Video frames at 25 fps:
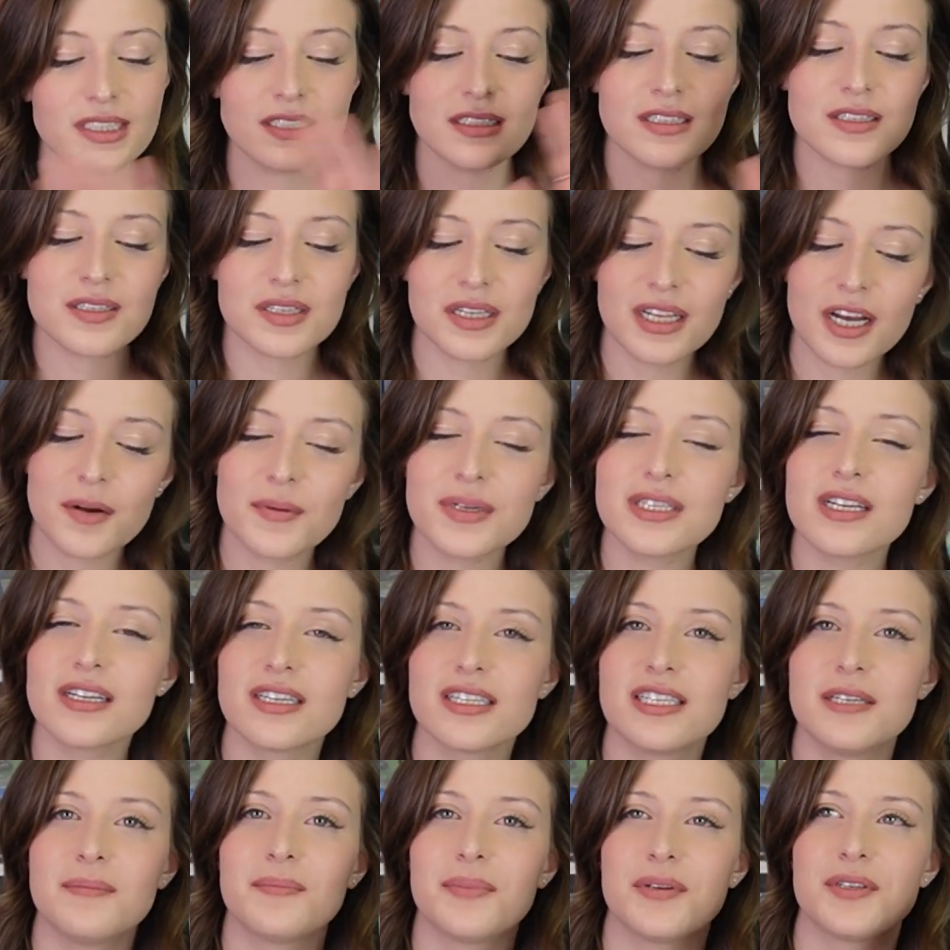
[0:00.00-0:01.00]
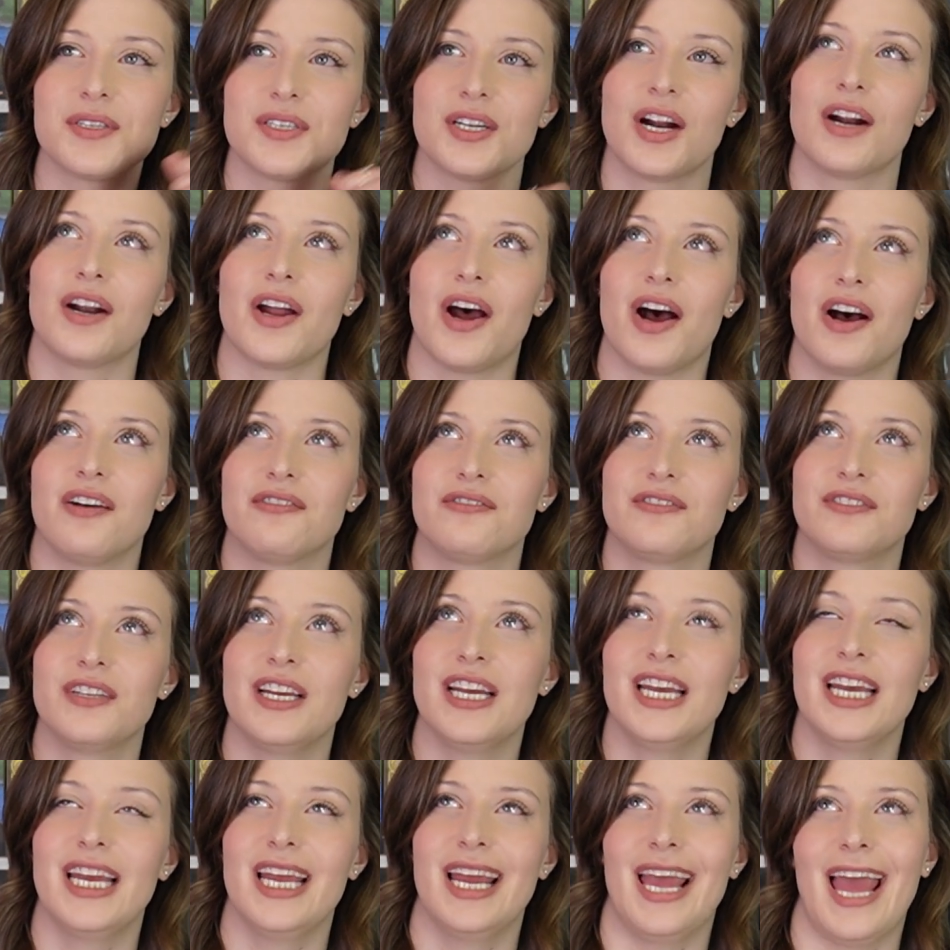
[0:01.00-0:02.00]
So that was our simple start off.
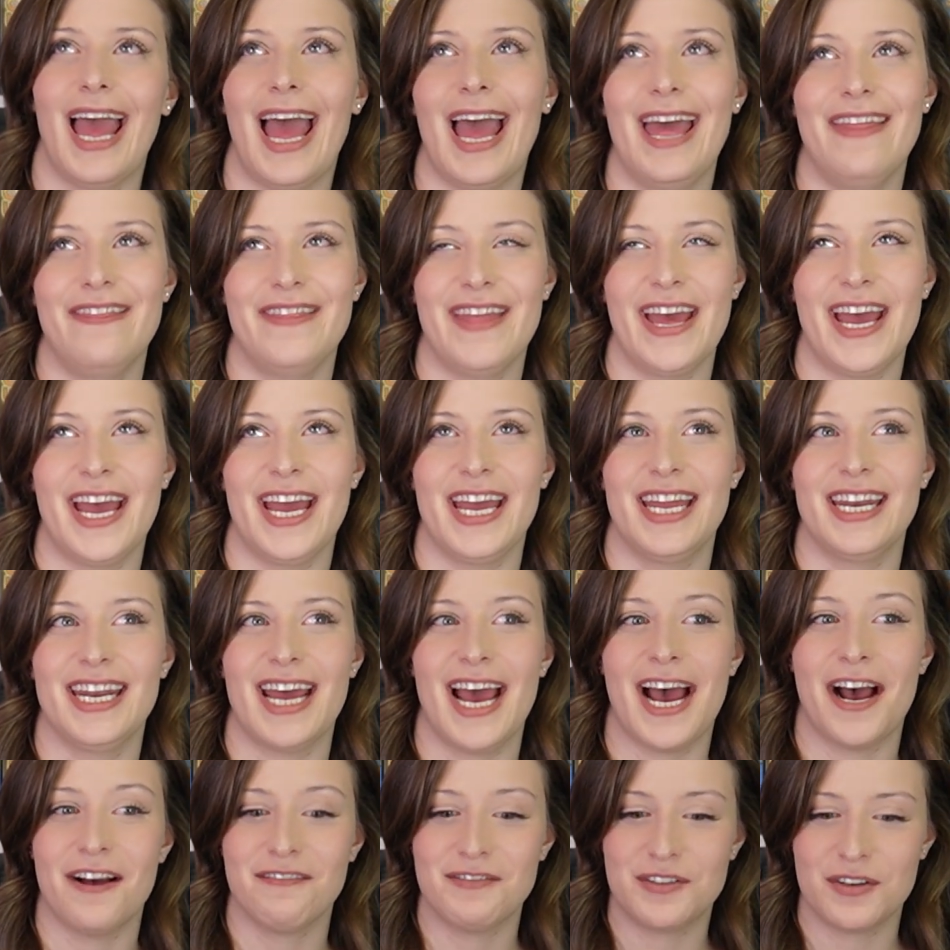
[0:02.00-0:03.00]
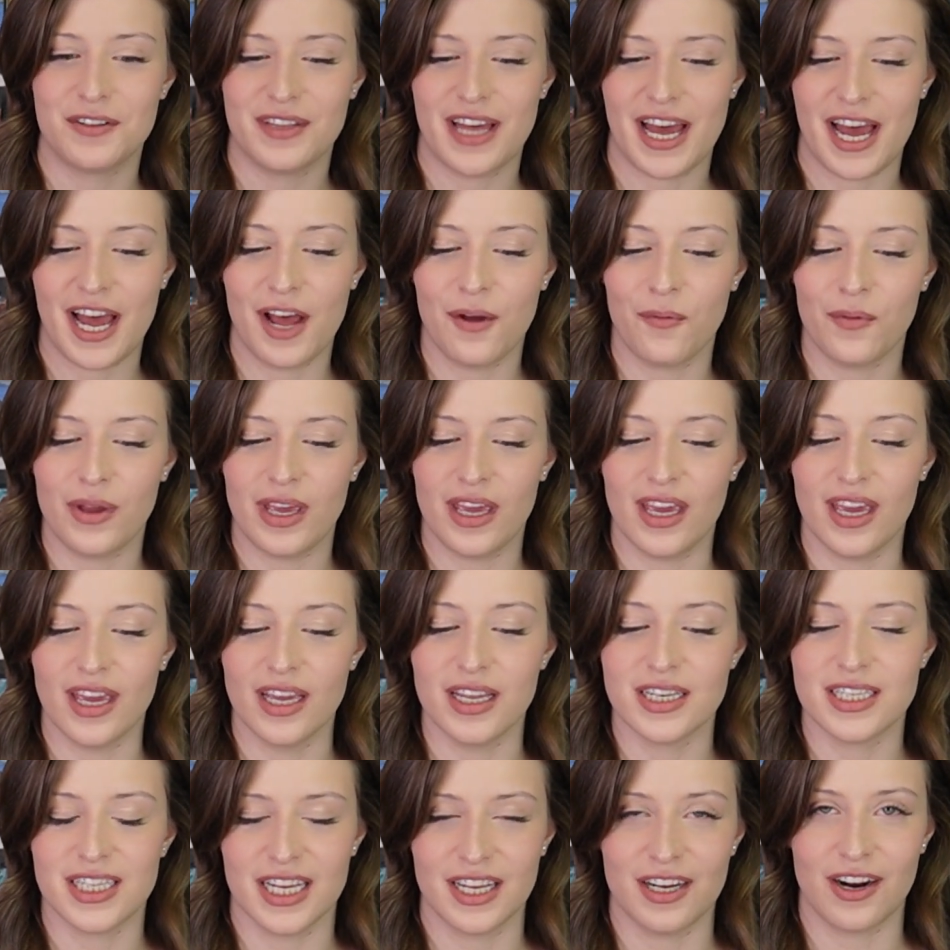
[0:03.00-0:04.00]
And then after that, we
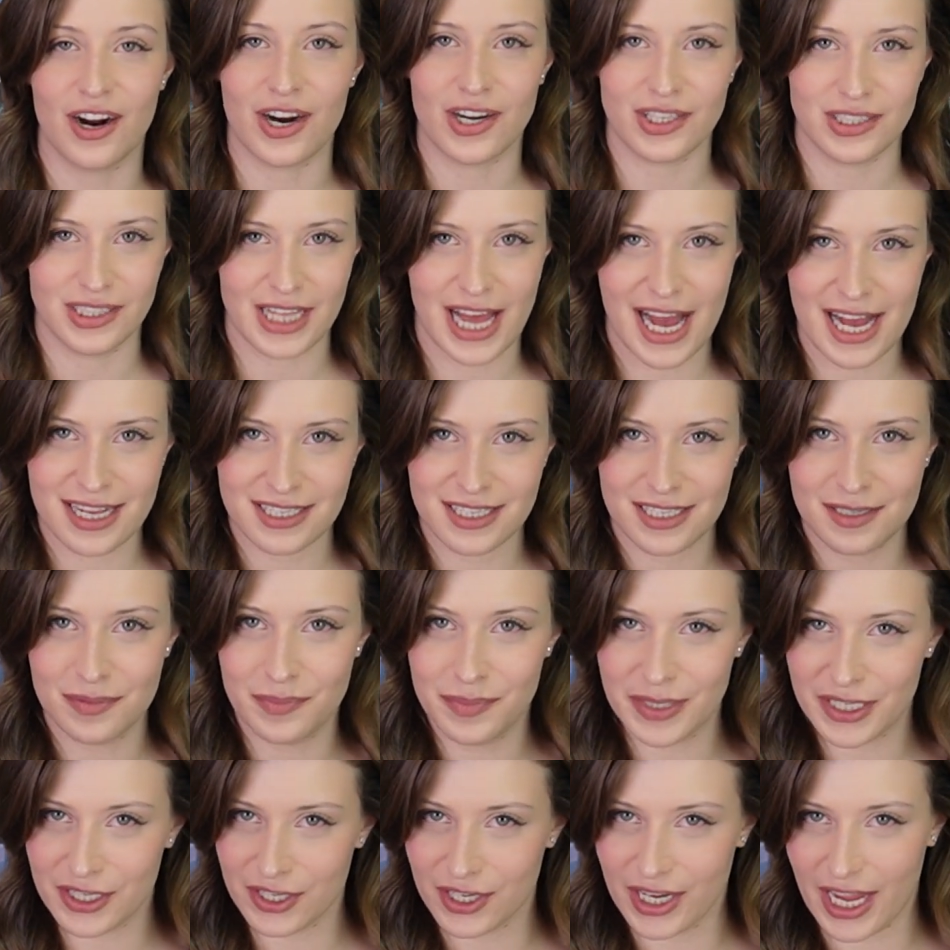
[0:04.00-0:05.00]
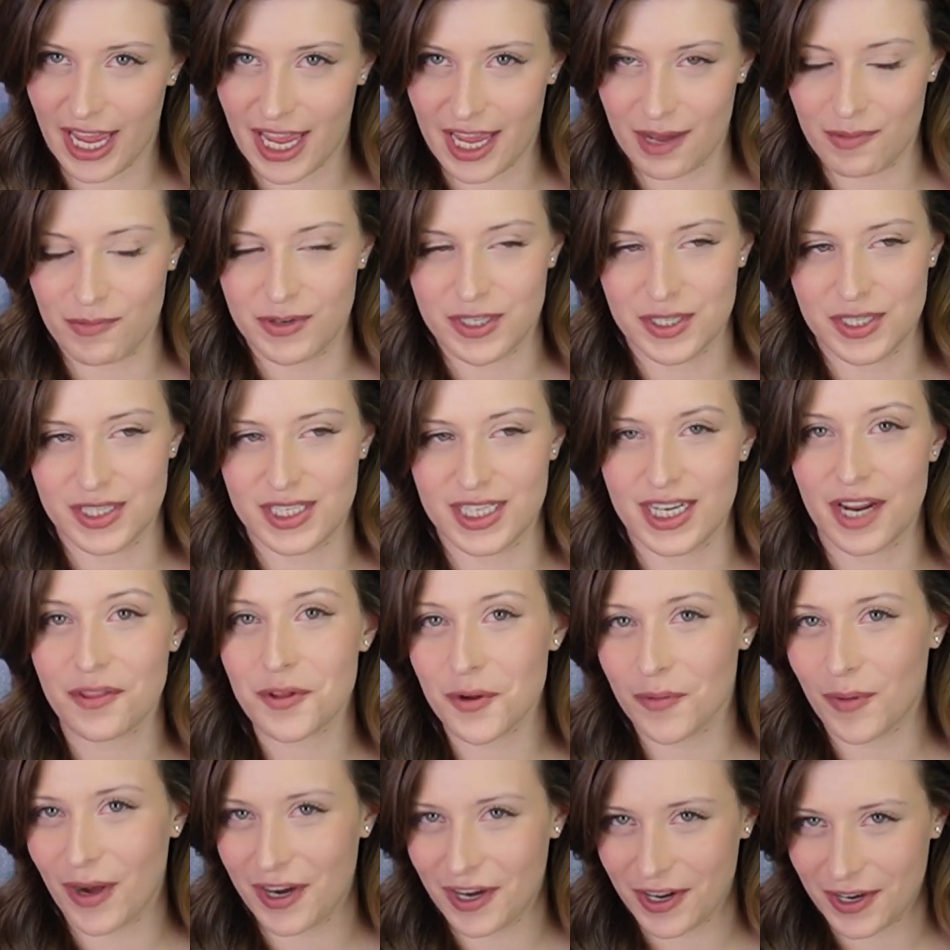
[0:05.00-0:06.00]
did our last bigger game, which is another
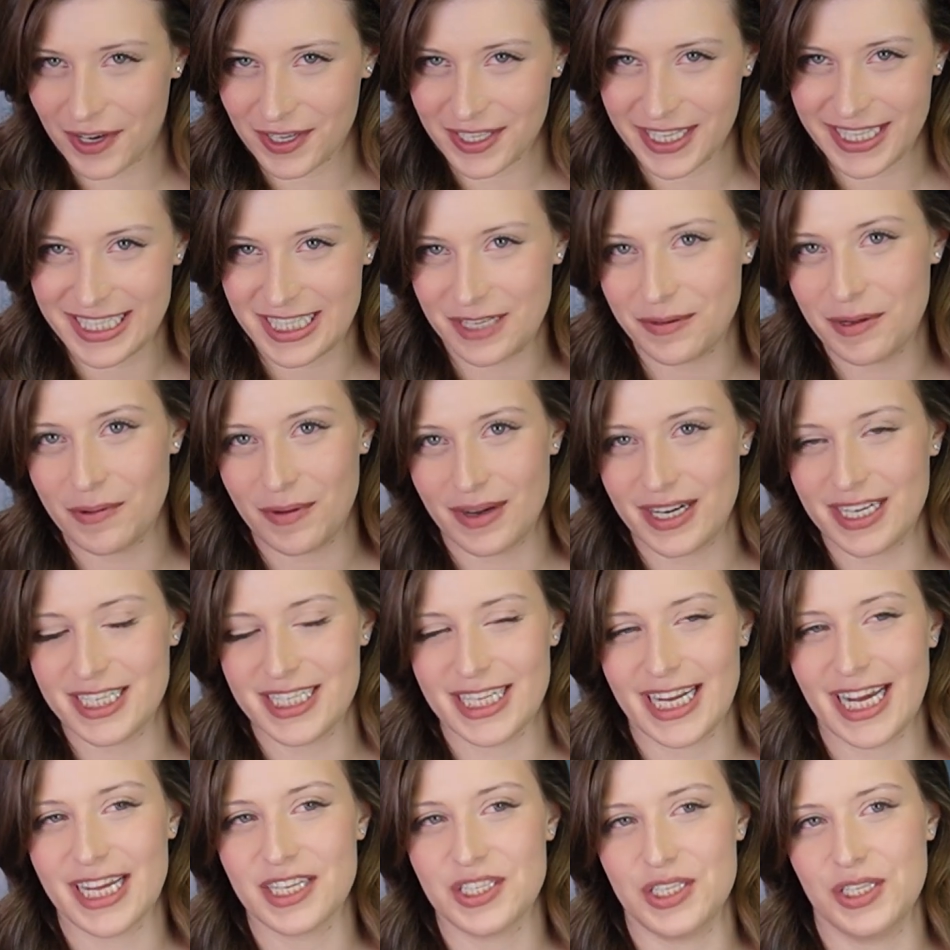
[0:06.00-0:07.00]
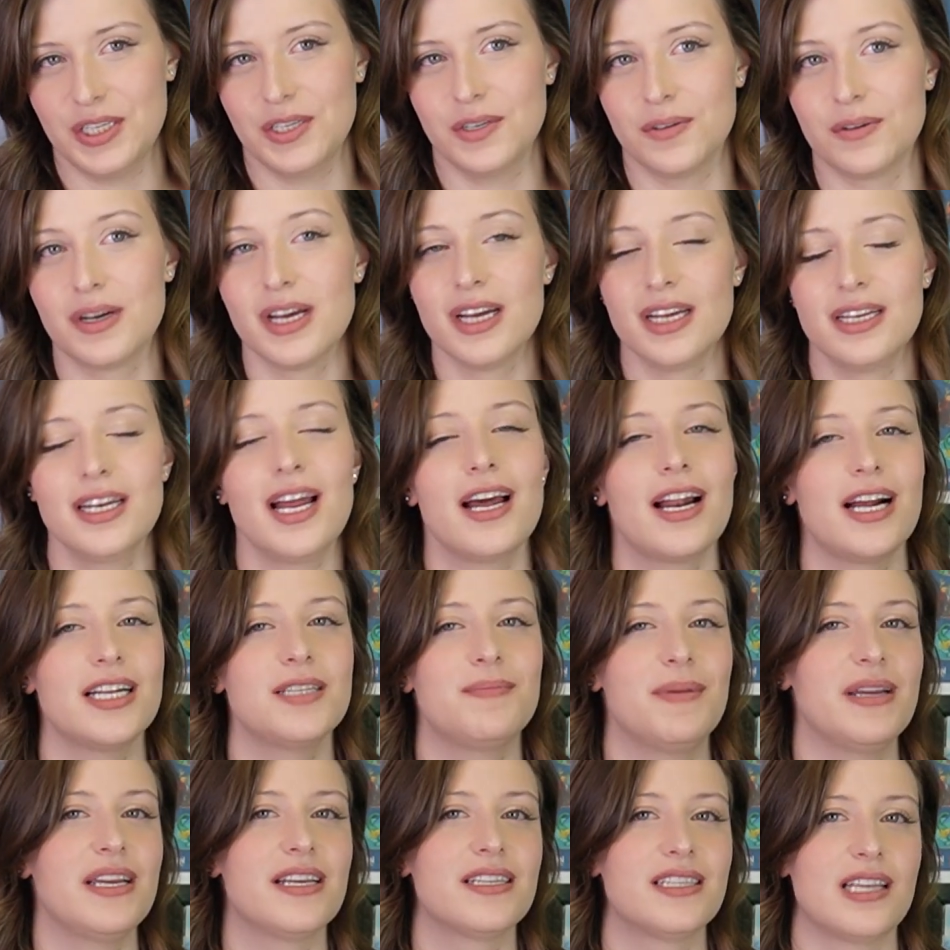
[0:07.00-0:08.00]
one on our list that we wanted to get to. Not as
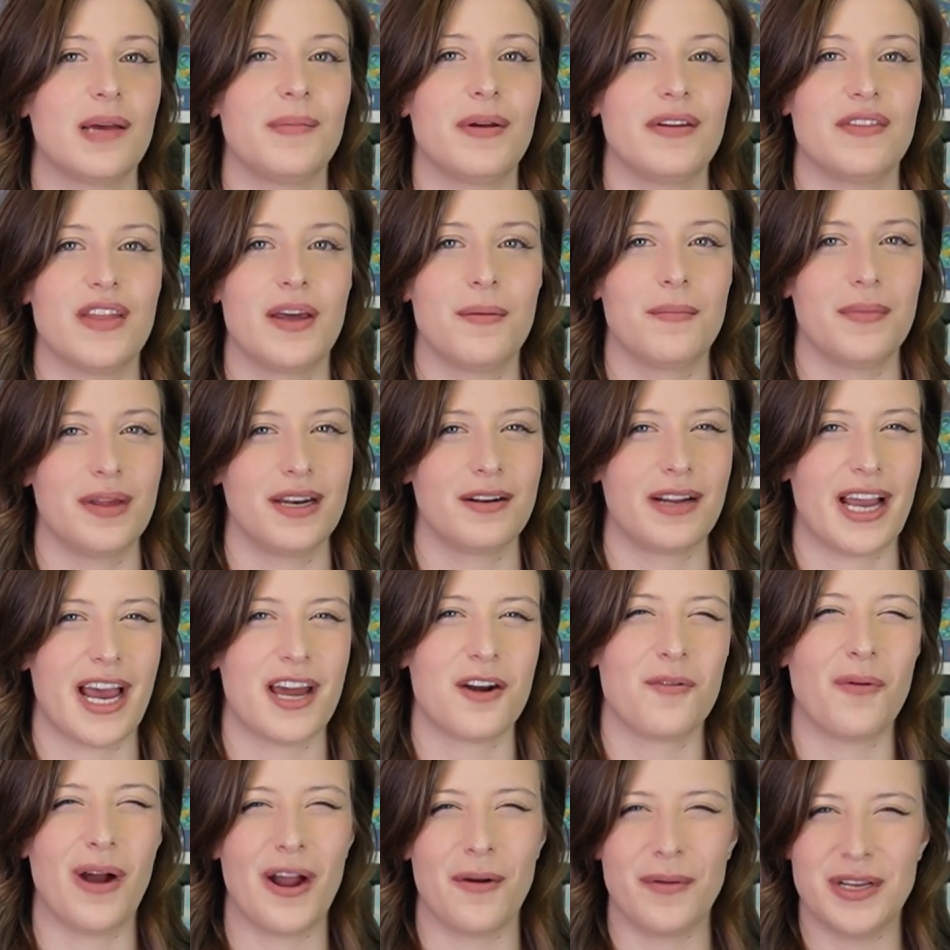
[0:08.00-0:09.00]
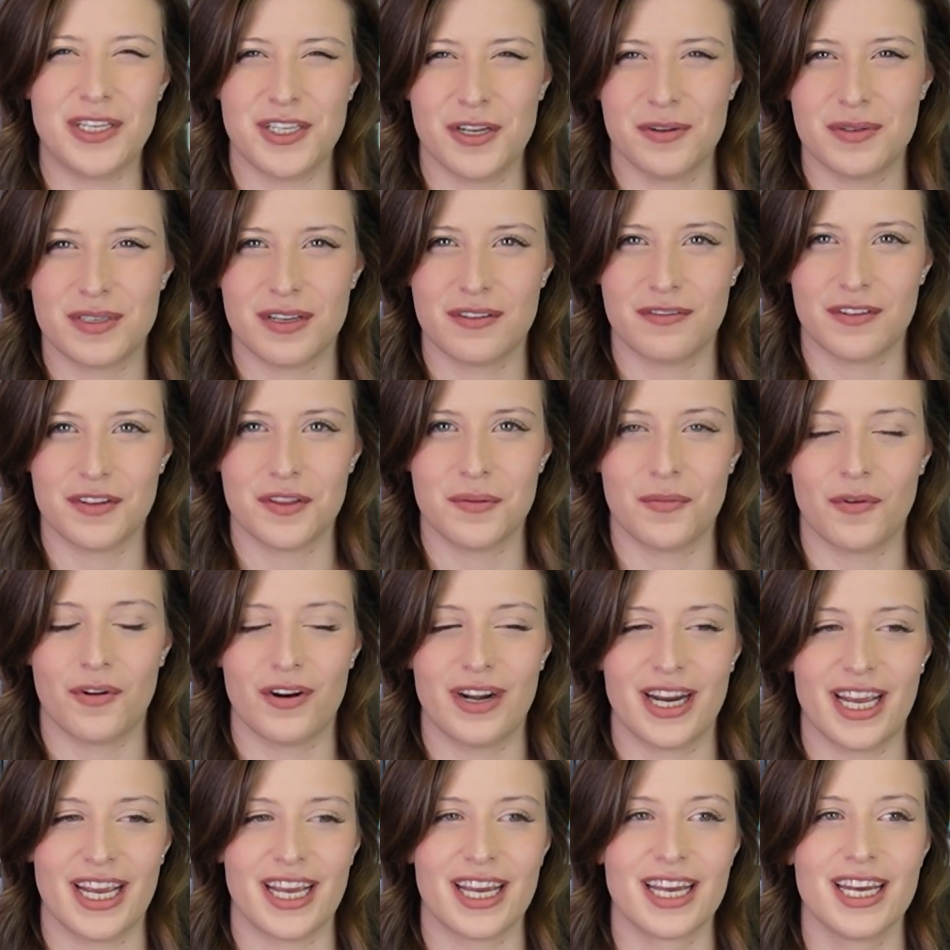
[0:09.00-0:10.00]
big as some of them, but kind of why we chose it for the
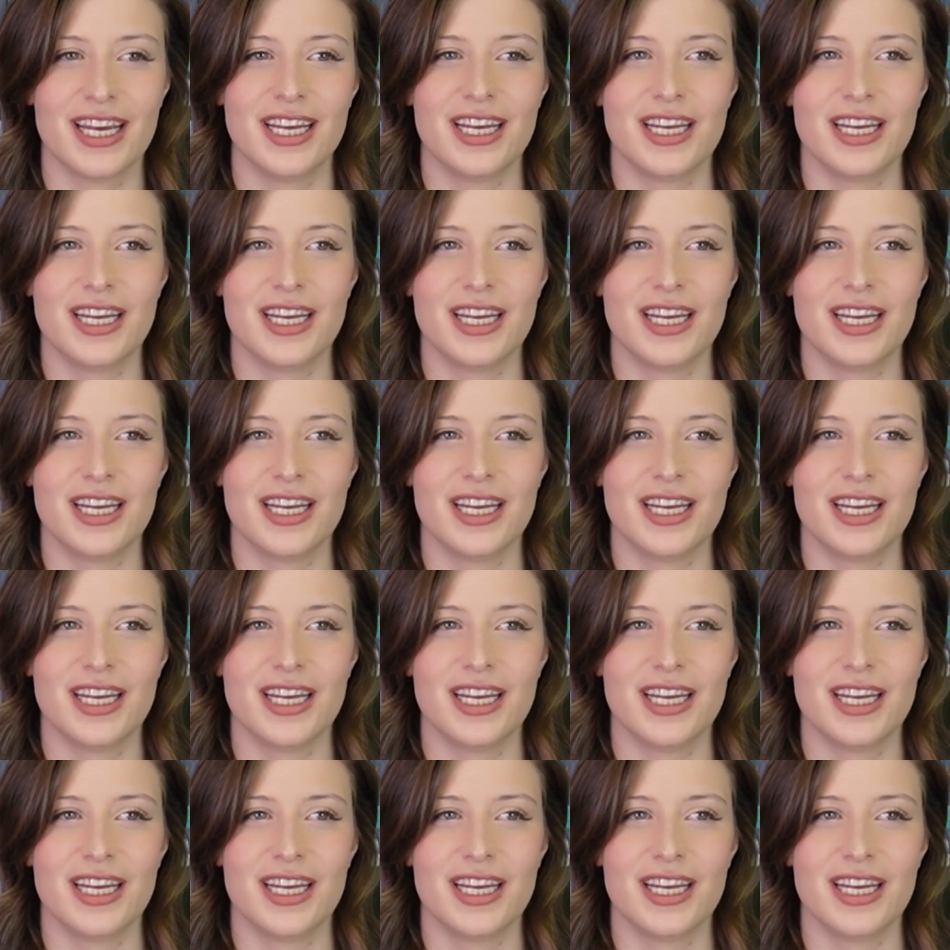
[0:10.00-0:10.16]
morning.